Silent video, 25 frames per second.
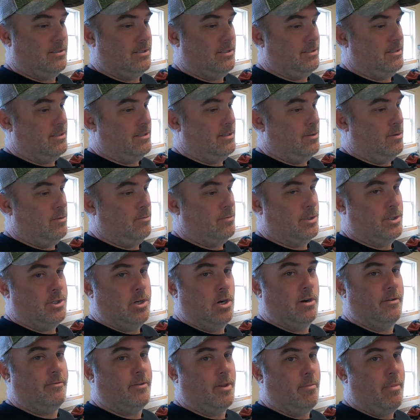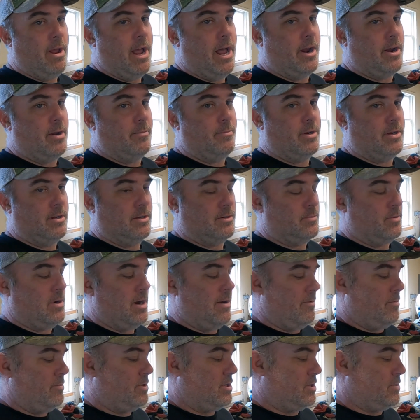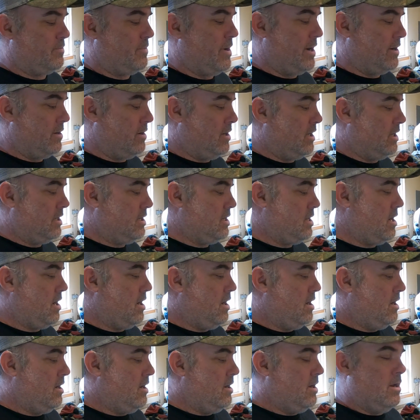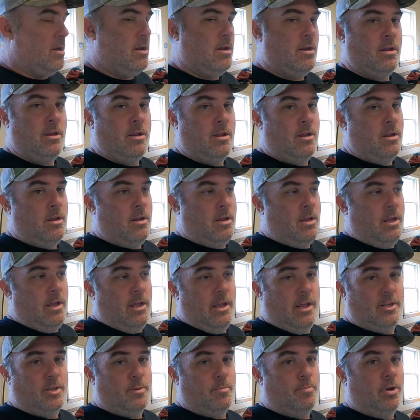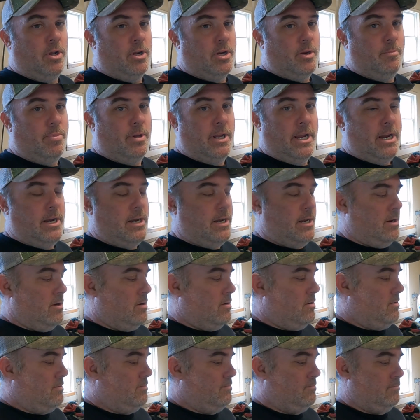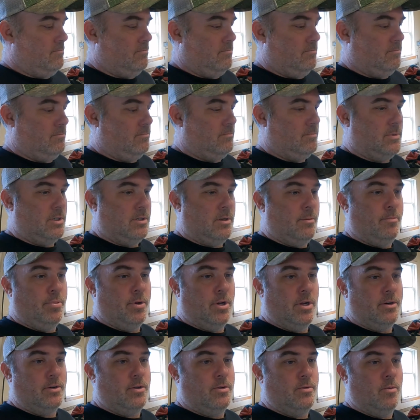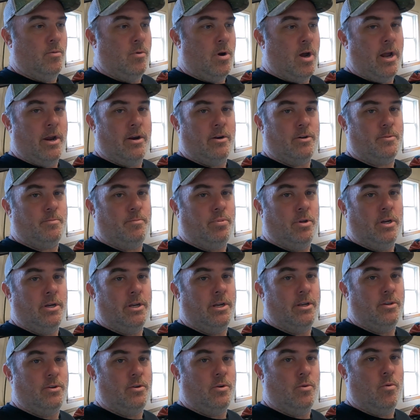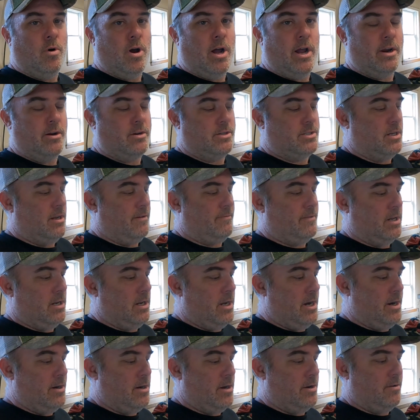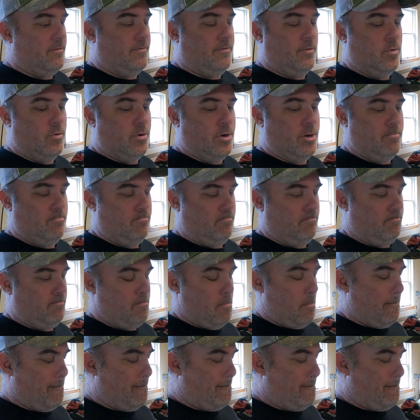He's a little reserved about it because we're having such bad luck. It's a plug and play deal. Unplugged 2 wires, plug in 2 wires, I left it laying on the floor.